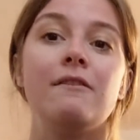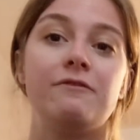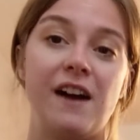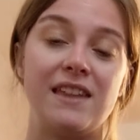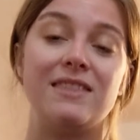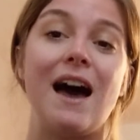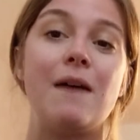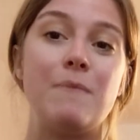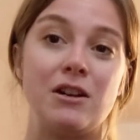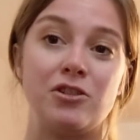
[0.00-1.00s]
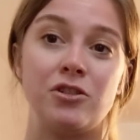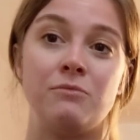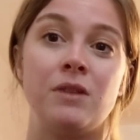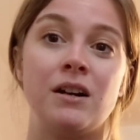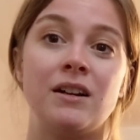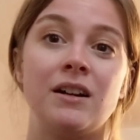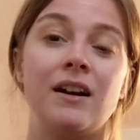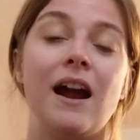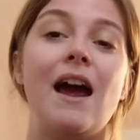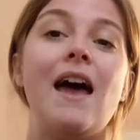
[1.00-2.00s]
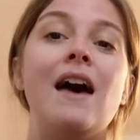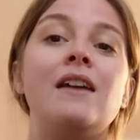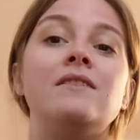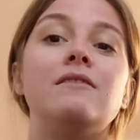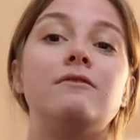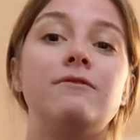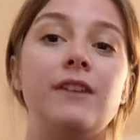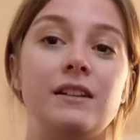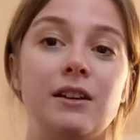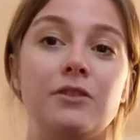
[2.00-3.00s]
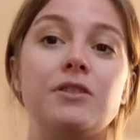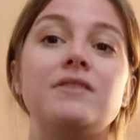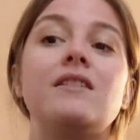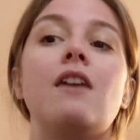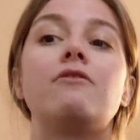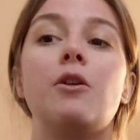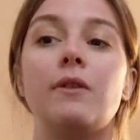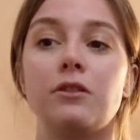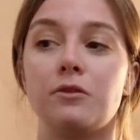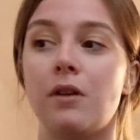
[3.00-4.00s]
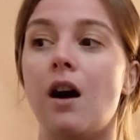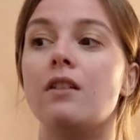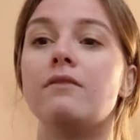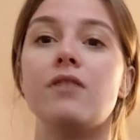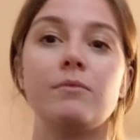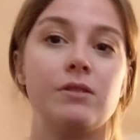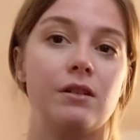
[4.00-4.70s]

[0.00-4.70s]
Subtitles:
Find that metronome marker and video yourself going through all of them.